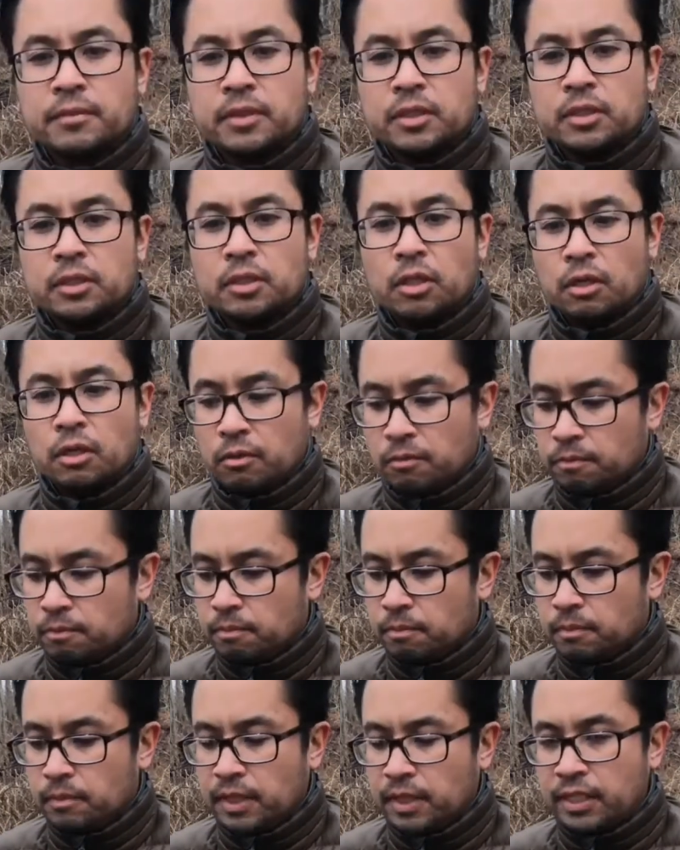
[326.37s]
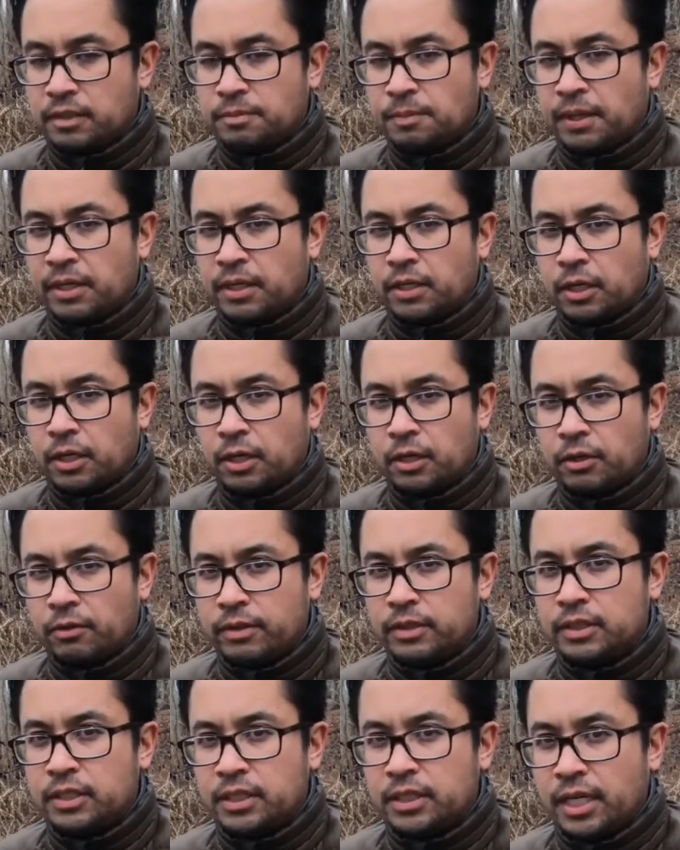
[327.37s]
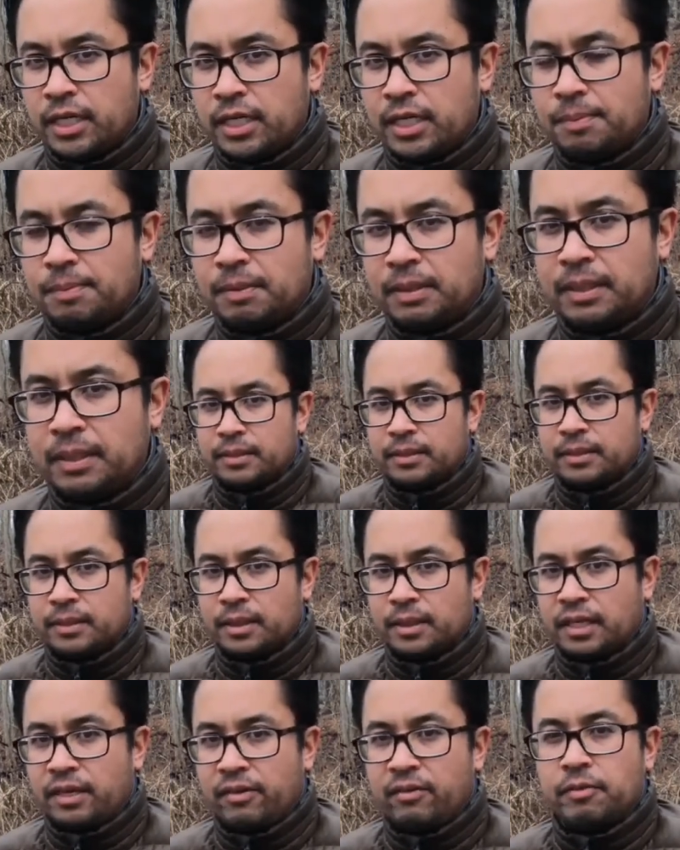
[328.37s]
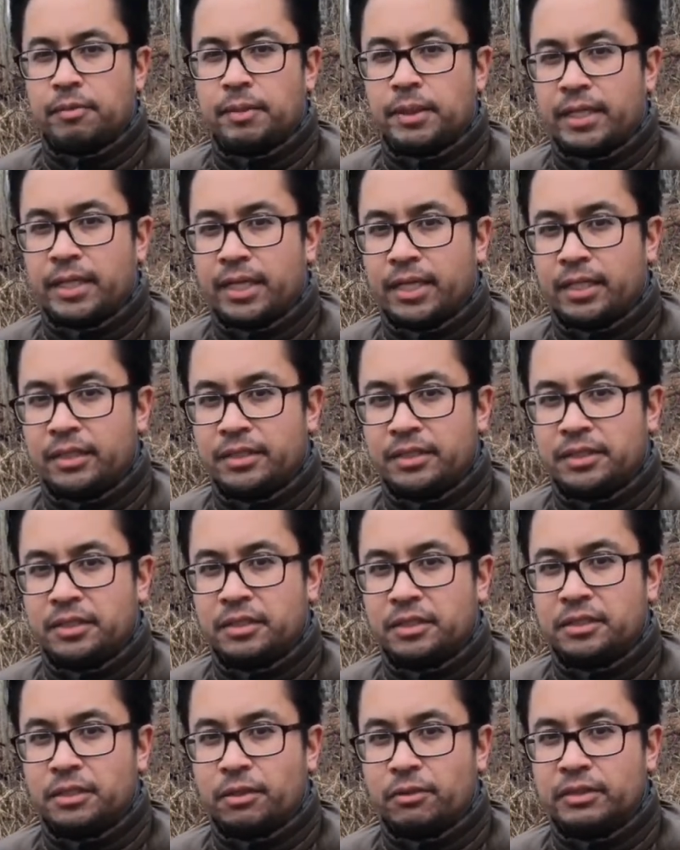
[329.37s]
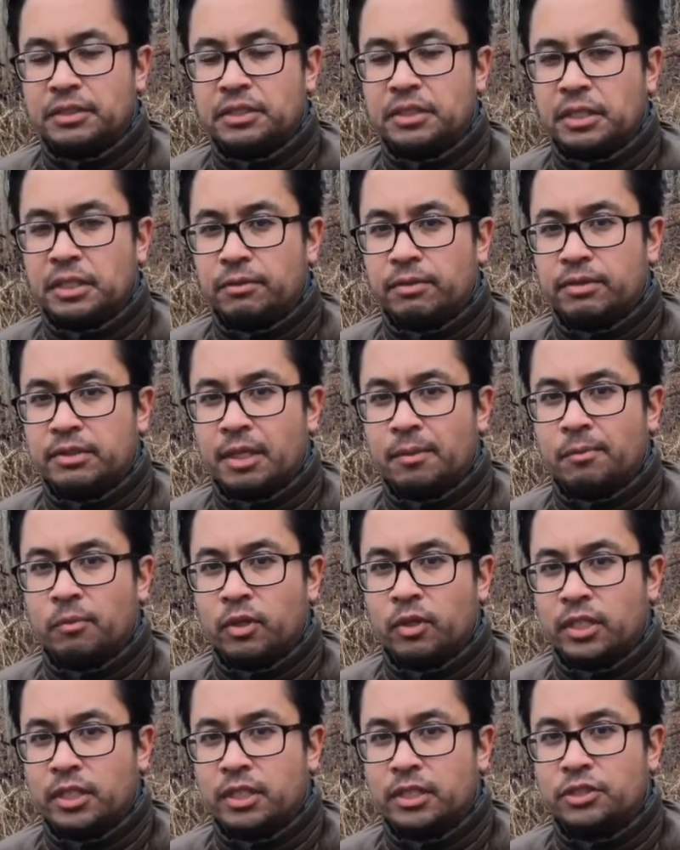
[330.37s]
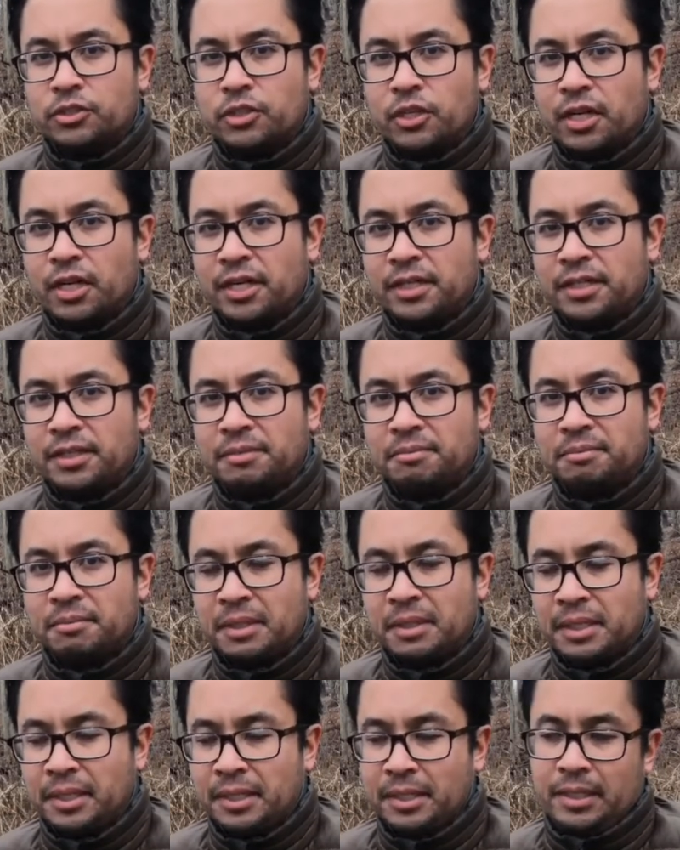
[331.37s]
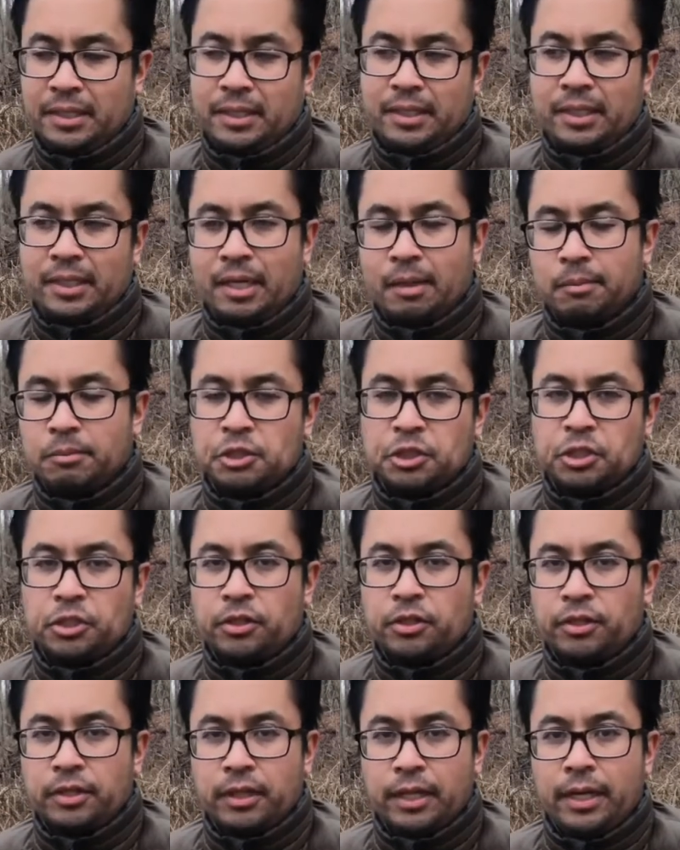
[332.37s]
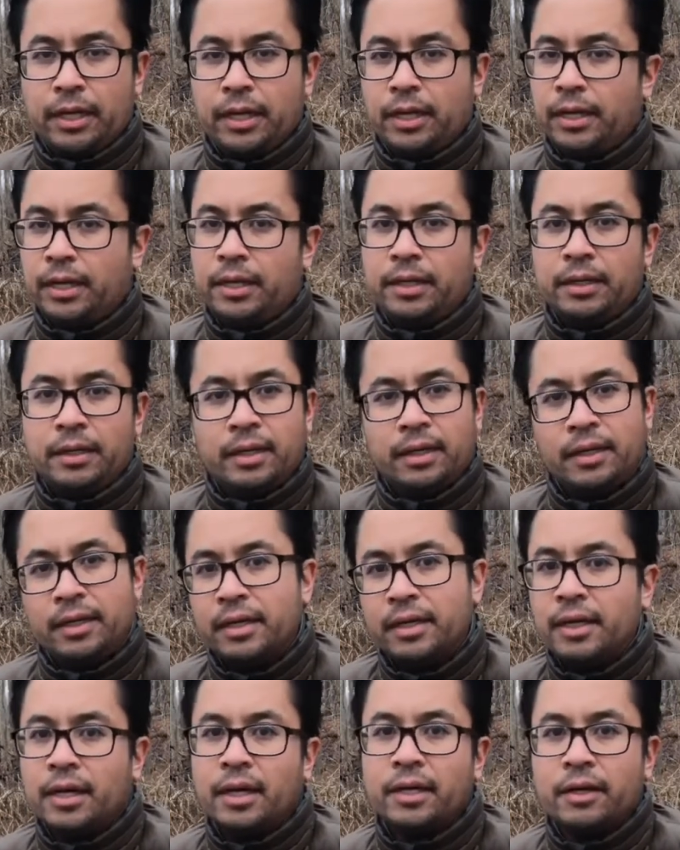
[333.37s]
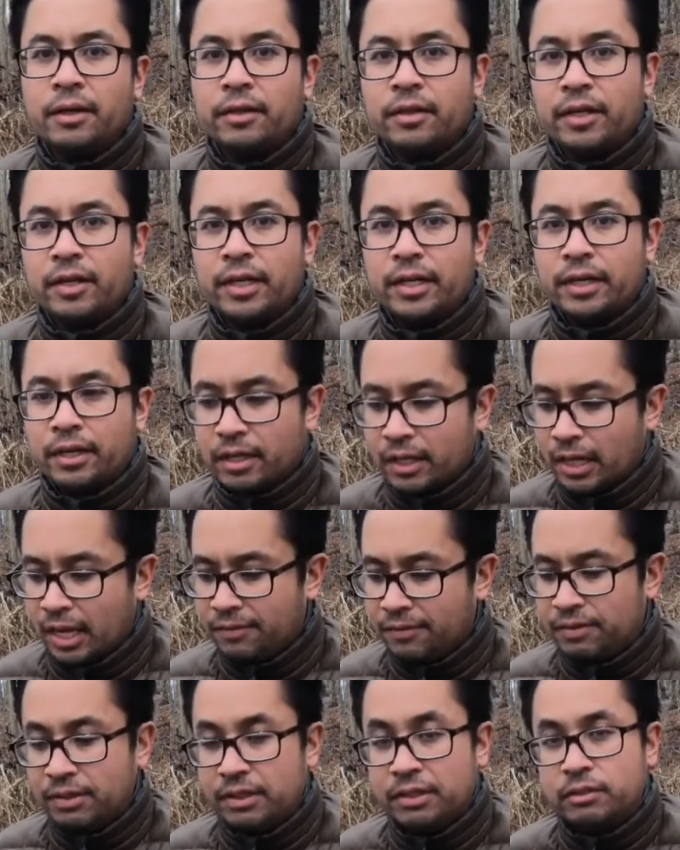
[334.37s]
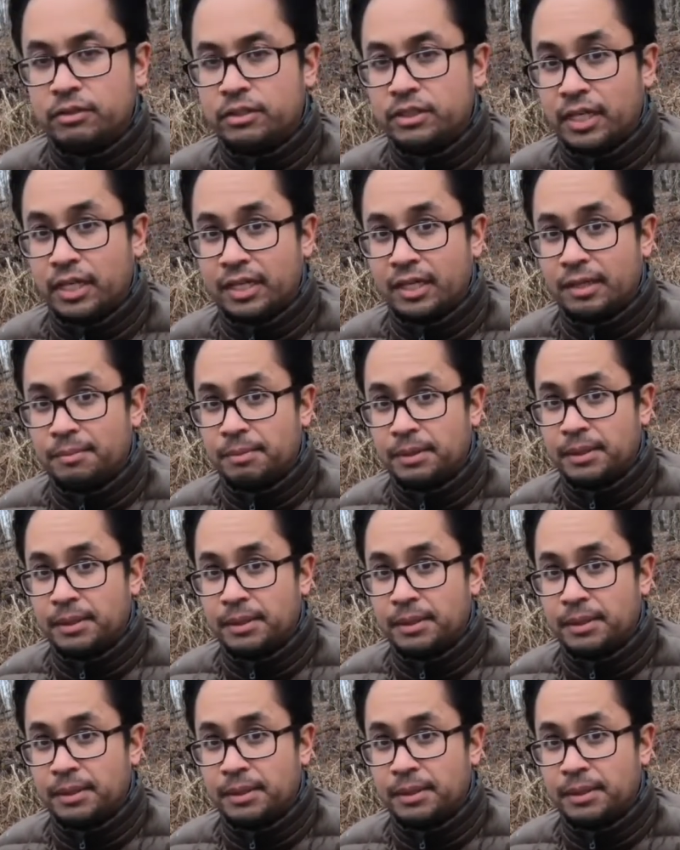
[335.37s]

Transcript: So that's my current setup. Like everybody else, there's always new ones I'm willing to try, and I'm sure in another year I'll have a new setup.